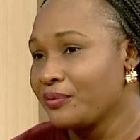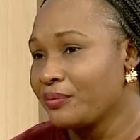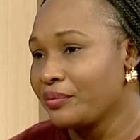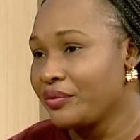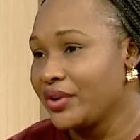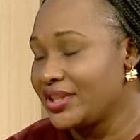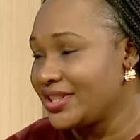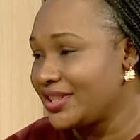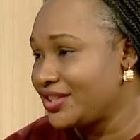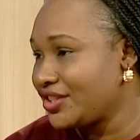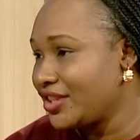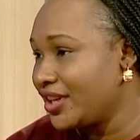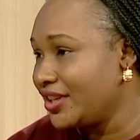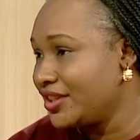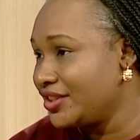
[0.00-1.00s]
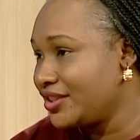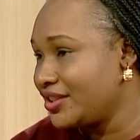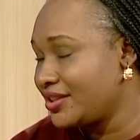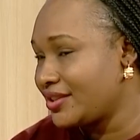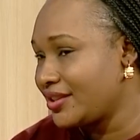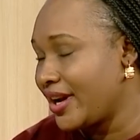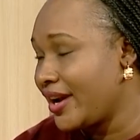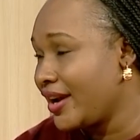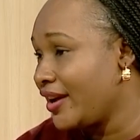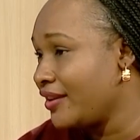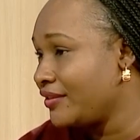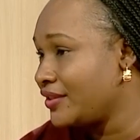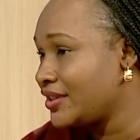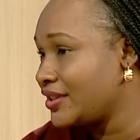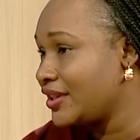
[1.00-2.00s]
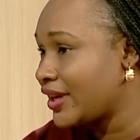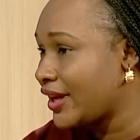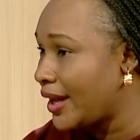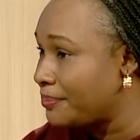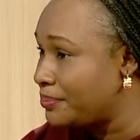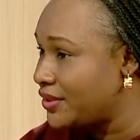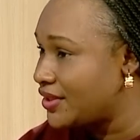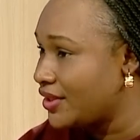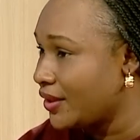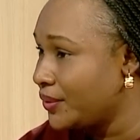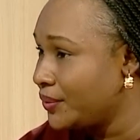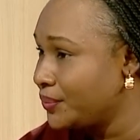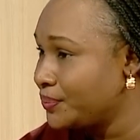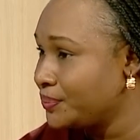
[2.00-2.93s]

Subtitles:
greatest challenges I have is the capital.